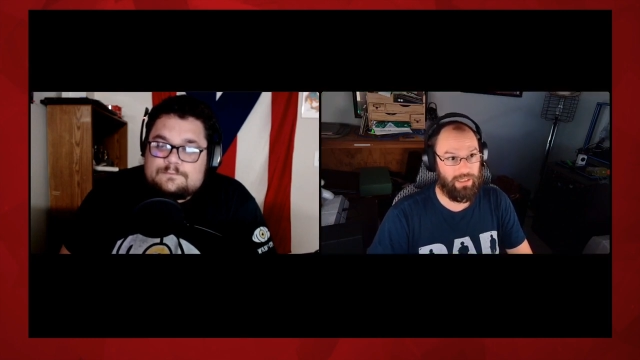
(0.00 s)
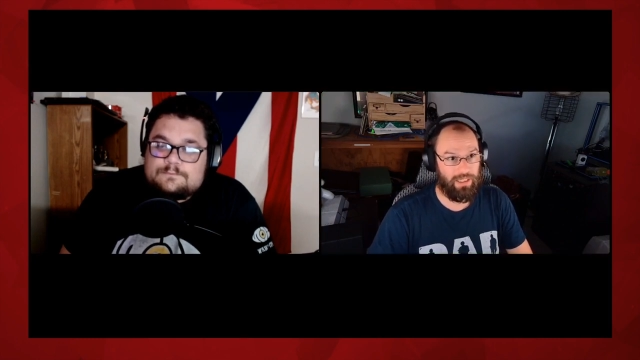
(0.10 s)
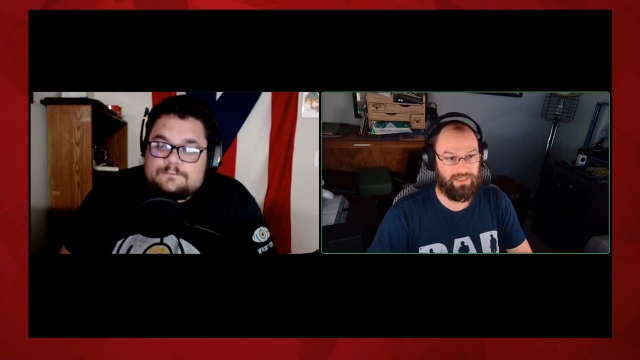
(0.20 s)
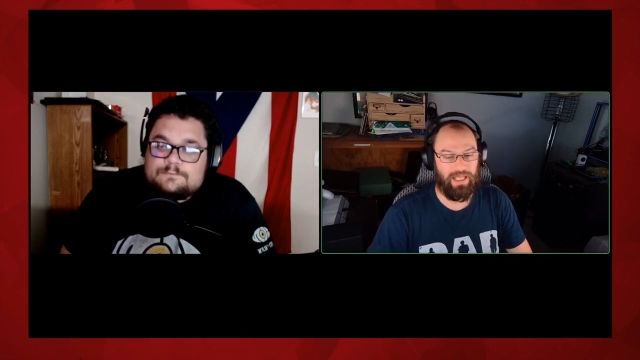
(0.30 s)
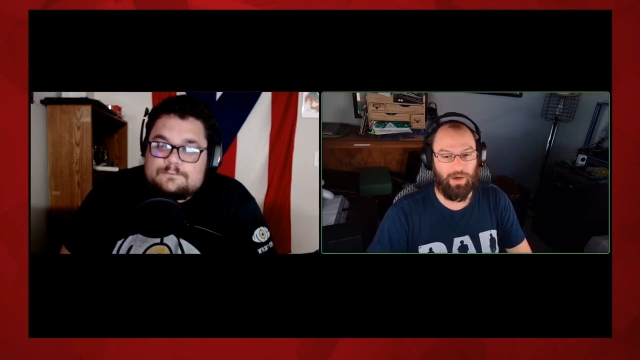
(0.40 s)

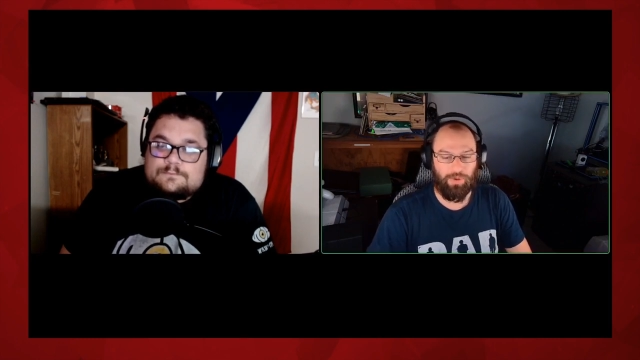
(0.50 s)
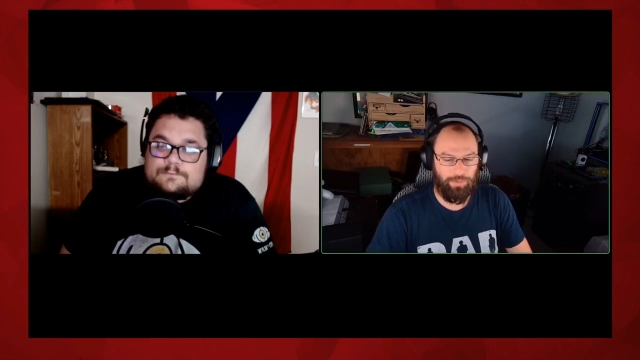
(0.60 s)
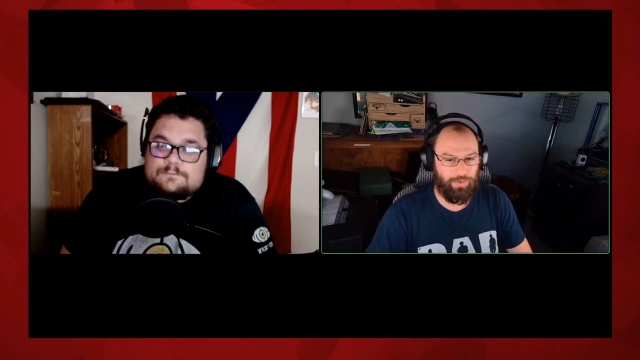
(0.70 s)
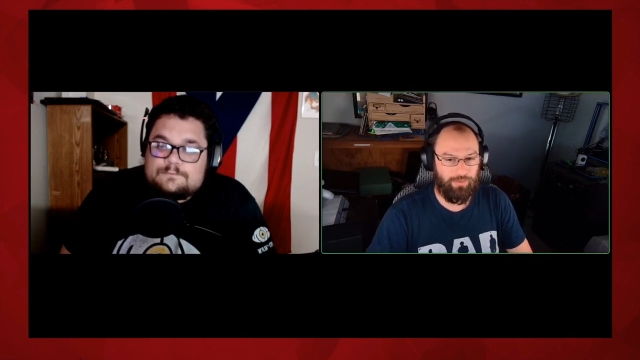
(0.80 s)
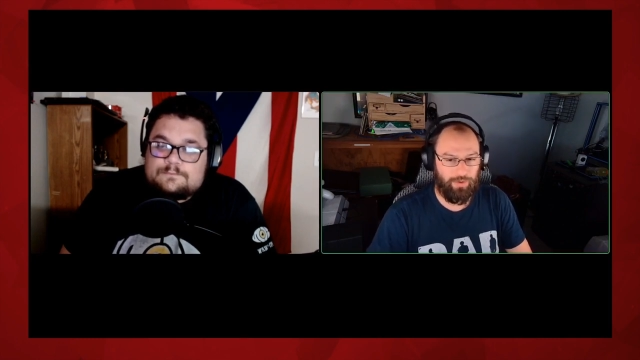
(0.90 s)
Speaker 1: it's not
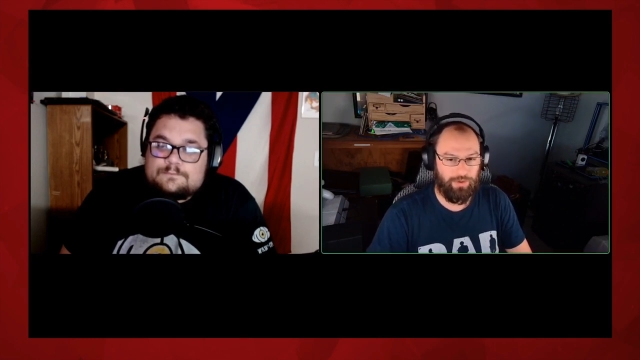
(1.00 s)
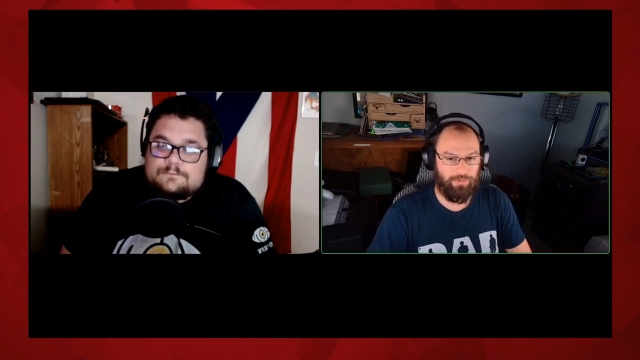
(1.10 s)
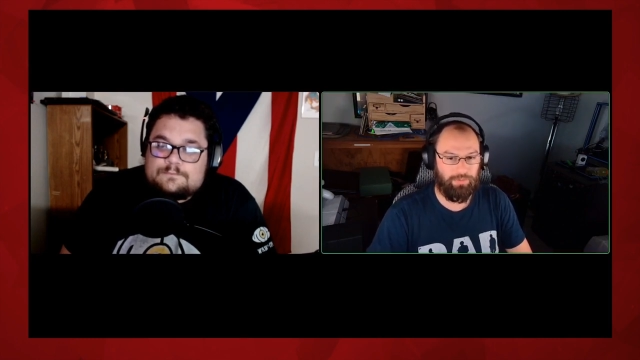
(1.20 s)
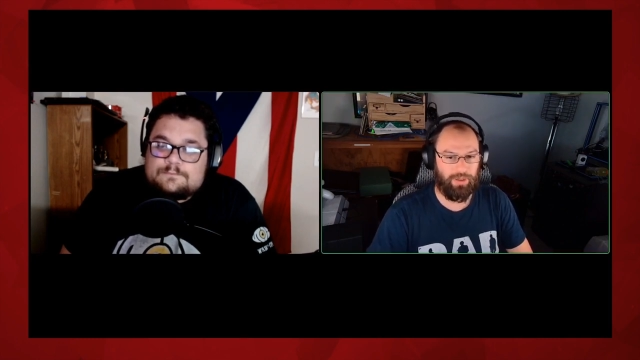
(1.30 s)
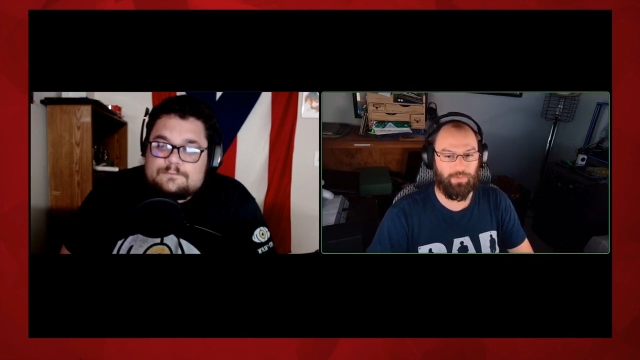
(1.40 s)
removal,
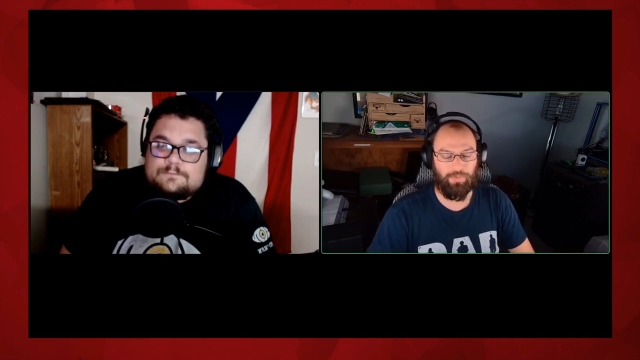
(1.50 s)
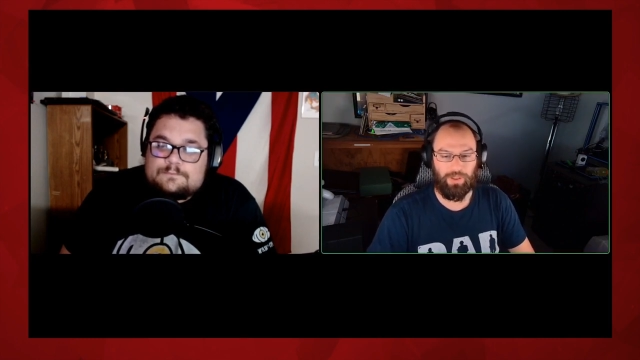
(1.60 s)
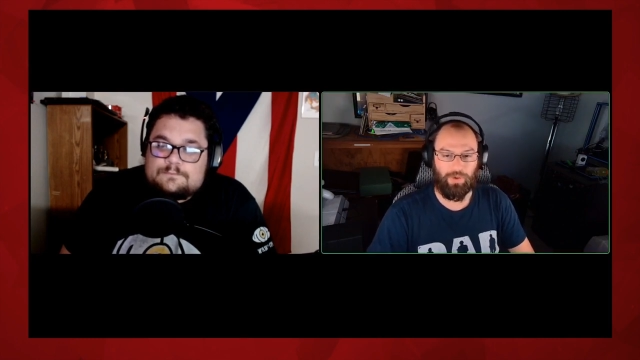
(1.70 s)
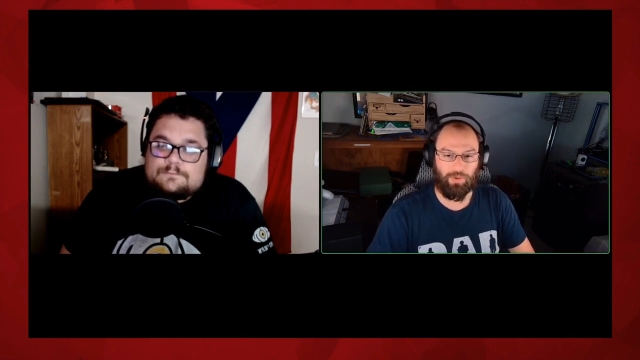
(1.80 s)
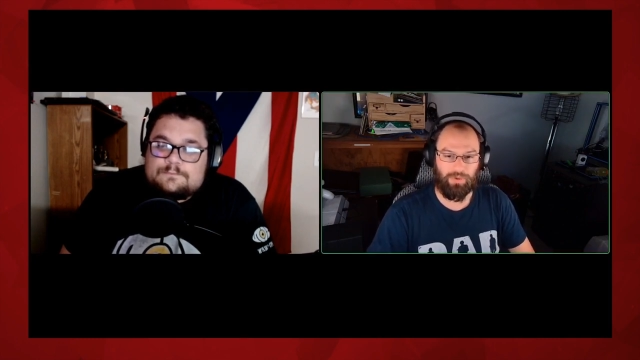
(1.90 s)
but we
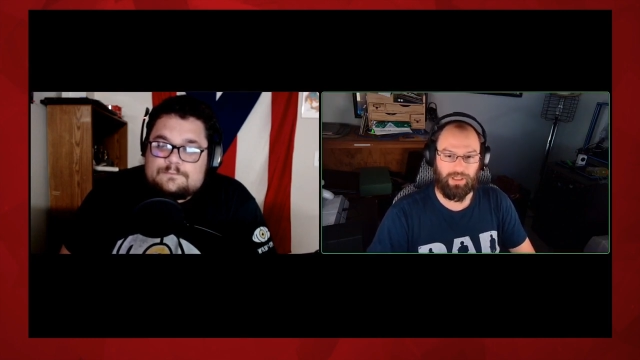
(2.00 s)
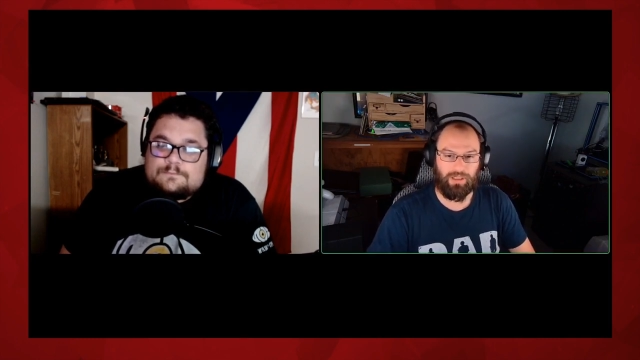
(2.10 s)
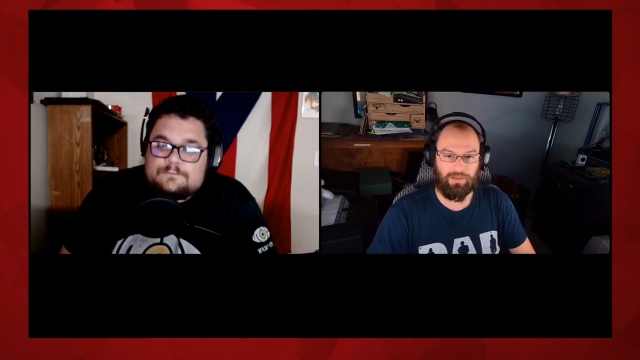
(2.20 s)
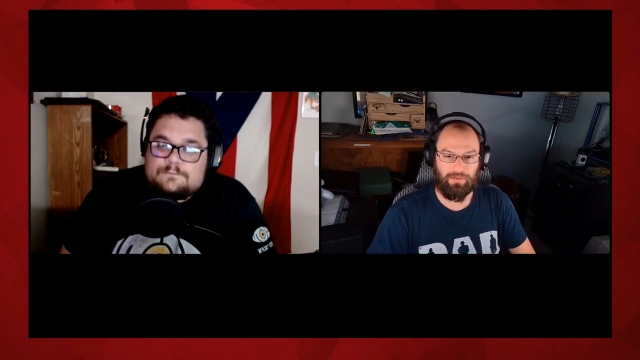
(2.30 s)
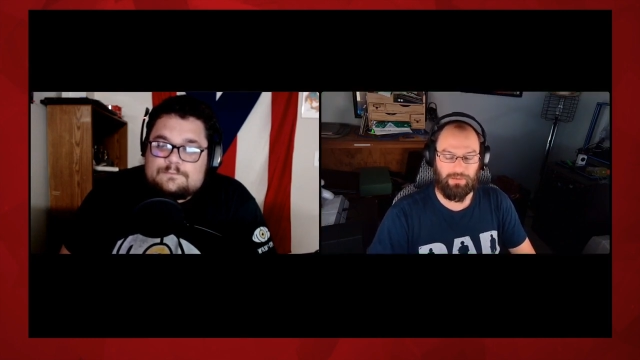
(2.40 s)
normally,
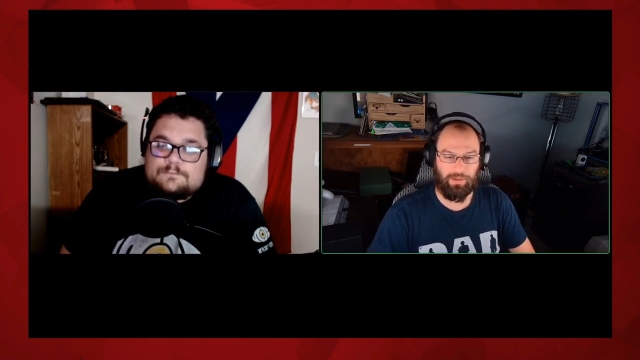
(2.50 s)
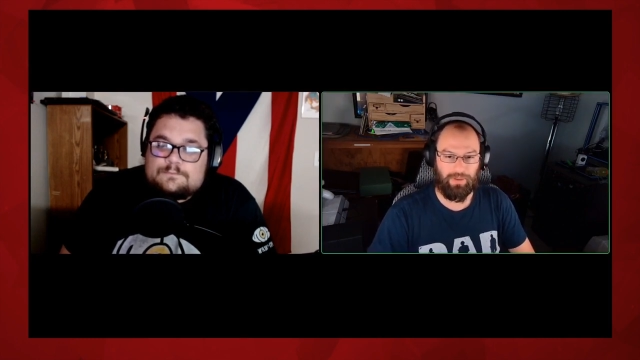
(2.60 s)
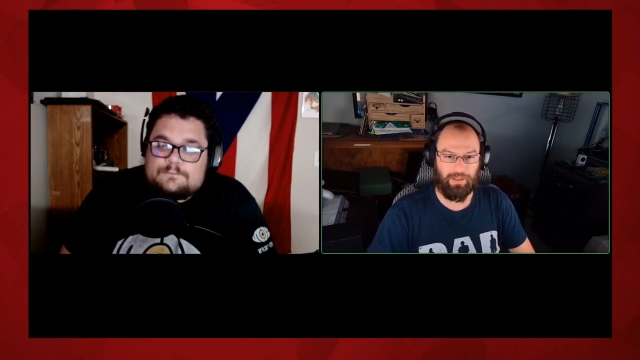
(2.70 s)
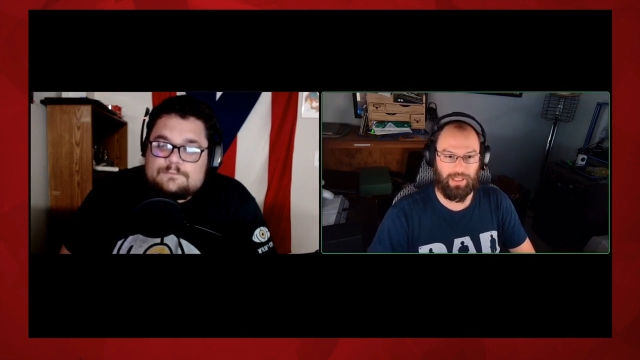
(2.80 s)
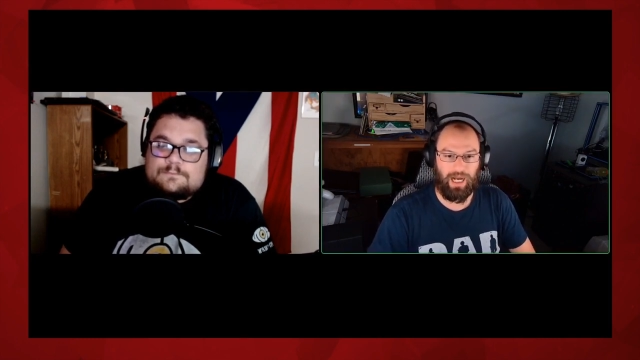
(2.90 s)
I
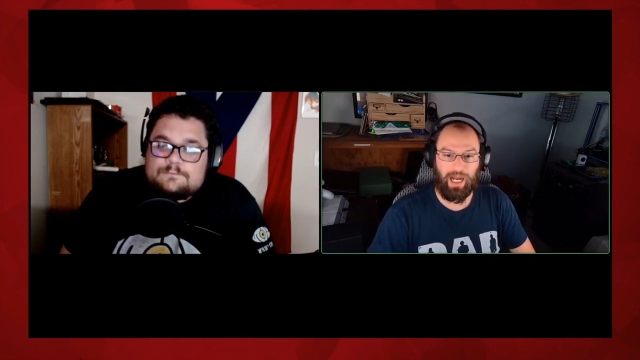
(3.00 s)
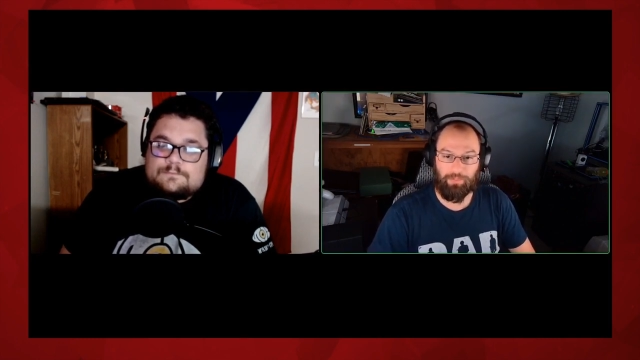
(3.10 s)
mean, I